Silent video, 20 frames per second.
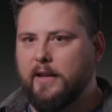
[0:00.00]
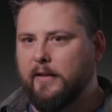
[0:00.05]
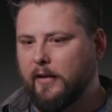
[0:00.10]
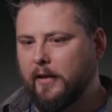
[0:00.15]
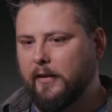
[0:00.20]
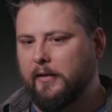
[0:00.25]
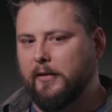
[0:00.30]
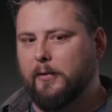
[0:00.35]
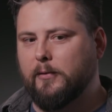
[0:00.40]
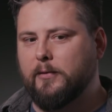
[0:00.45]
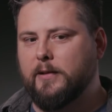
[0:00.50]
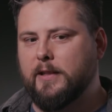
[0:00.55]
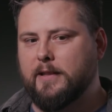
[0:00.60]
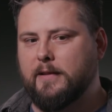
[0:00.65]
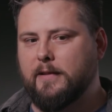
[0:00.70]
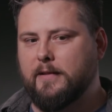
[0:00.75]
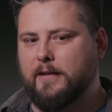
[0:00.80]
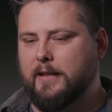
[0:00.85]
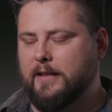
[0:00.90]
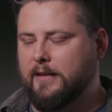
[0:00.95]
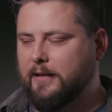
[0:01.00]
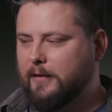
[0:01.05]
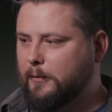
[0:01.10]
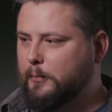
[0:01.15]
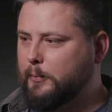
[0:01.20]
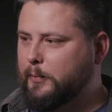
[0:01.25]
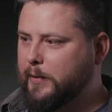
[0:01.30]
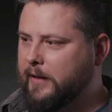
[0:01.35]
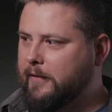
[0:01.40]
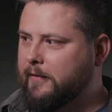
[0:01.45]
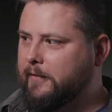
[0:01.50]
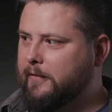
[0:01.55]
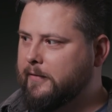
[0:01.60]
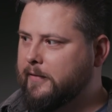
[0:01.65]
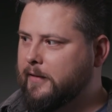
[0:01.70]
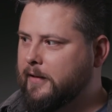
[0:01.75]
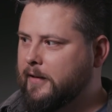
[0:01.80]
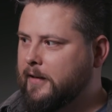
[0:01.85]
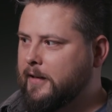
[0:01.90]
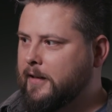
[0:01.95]
it's also just there's this little bit
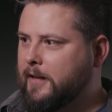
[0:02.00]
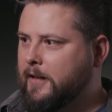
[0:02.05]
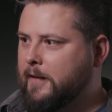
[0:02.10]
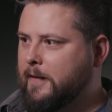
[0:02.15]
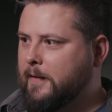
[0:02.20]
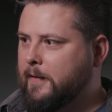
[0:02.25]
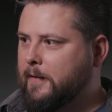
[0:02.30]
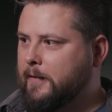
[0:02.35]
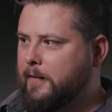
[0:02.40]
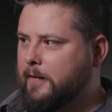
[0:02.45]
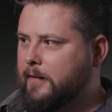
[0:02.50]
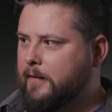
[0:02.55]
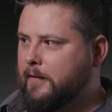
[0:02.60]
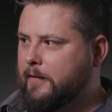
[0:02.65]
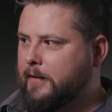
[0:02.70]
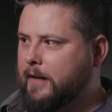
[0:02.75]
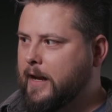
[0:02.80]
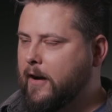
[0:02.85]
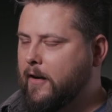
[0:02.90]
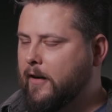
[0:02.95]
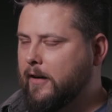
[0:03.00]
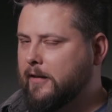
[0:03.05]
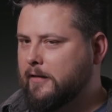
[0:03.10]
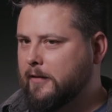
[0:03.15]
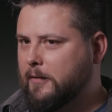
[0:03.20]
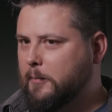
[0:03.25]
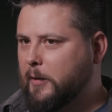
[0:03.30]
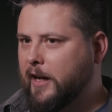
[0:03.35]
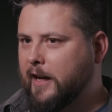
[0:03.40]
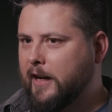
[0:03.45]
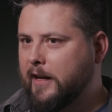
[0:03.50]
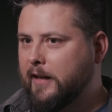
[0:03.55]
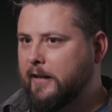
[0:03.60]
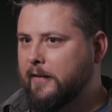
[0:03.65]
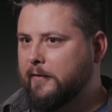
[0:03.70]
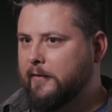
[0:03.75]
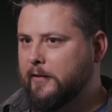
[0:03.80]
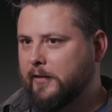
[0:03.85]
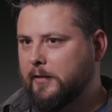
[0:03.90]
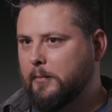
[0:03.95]
of character behind
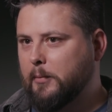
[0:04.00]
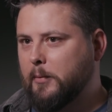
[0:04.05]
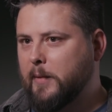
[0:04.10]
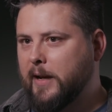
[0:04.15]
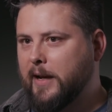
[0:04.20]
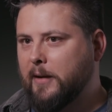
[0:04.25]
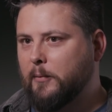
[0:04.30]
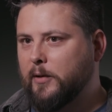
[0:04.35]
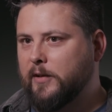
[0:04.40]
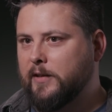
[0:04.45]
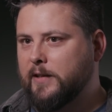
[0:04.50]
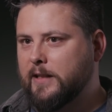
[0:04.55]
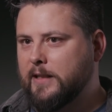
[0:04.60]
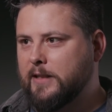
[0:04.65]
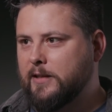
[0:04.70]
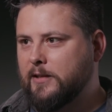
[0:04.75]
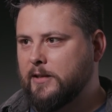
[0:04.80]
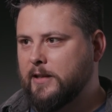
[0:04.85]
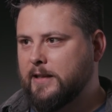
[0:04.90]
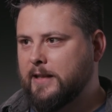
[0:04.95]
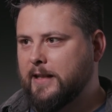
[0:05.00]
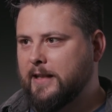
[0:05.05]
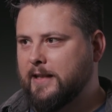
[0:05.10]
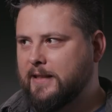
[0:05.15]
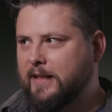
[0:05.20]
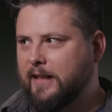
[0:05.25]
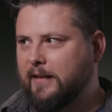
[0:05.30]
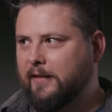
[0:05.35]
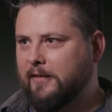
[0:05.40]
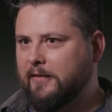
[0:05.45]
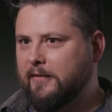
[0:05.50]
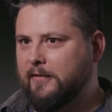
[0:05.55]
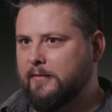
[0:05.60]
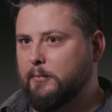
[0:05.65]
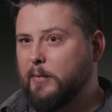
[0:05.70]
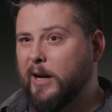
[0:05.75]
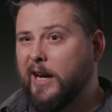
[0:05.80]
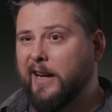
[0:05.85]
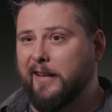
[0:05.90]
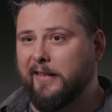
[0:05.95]
it for Superman, which is just his sense of
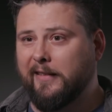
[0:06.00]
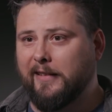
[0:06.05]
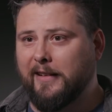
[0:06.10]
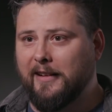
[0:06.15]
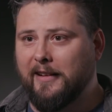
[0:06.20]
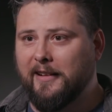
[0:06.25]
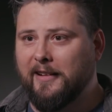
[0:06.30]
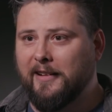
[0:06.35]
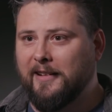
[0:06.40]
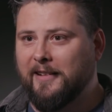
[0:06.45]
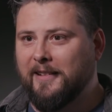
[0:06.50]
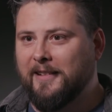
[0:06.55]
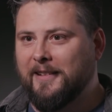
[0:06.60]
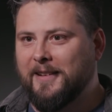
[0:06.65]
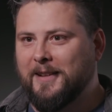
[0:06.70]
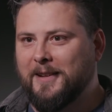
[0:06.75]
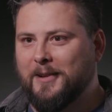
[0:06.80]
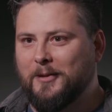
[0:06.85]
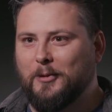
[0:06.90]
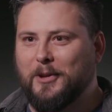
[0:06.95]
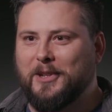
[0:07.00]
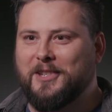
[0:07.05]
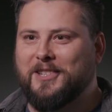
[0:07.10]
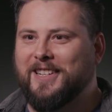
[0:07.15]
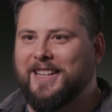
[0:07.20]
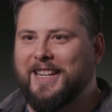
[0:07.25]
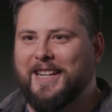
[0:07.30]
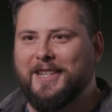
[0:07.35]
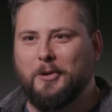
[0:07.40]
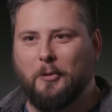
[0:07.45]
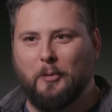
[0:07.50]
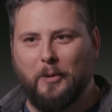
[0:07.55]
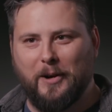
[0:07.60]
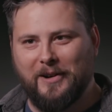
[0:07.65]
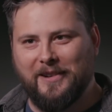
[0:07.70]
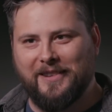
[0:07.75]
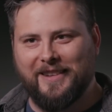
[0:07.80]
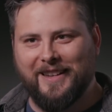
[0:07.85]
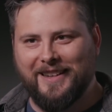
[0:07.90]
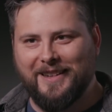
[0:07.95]
modesty, which is a
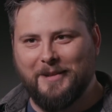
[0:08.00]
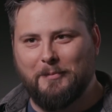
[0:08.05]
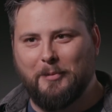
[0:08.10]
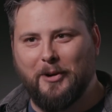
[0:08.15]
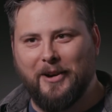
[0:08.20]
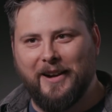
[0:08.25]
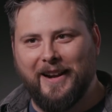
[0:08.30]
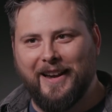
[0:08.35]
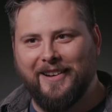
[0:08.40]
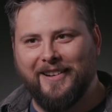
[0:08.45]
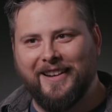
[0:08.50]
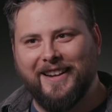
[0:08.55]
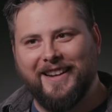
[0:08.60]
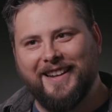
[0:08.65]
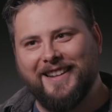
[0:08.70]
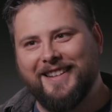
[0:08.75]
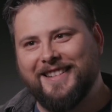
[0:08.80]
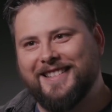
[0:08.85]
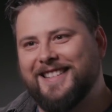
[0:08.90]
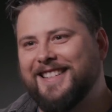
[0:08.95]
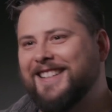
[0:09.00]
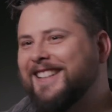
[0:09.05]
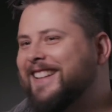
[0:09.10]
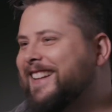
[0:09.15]
weird thing to point out, I guess.